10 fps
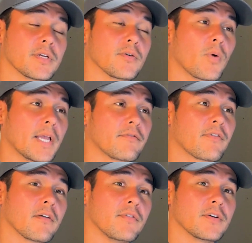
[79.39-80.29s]
to wait
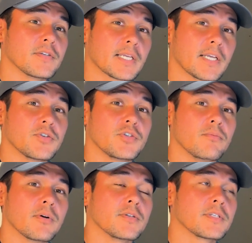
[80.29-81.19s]
five years and get your
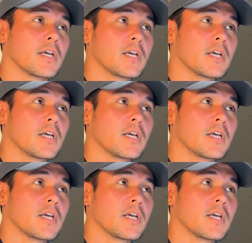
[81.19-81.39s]
two birds.